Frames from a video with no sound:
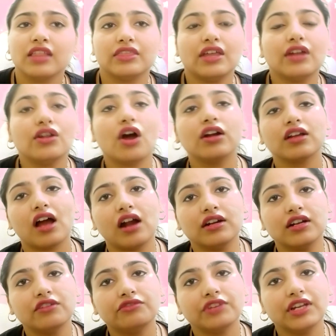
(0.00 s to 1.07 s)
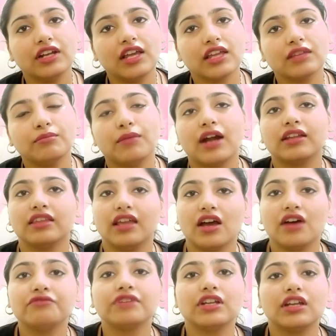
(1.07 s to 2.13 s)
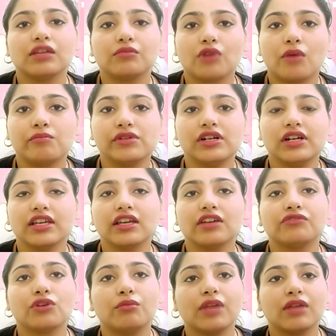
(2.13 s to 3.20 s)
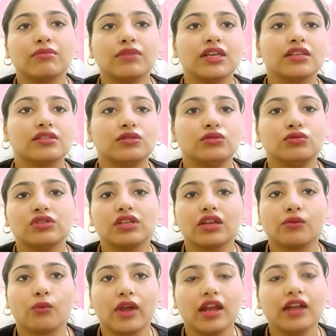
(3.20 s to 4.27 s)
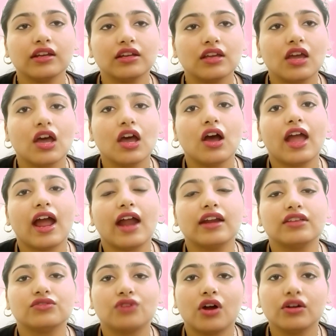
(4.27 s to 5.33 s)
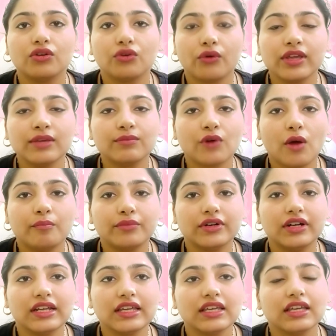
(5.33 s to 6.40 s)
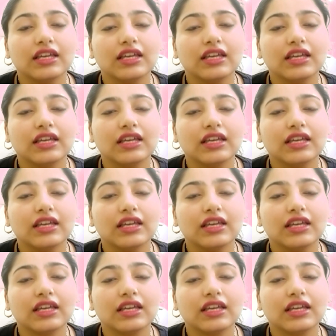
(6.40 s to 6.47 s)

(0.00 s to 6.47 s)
They're not underfeeding, but they are feeding properly. If your baby is losing weight and is not growing properly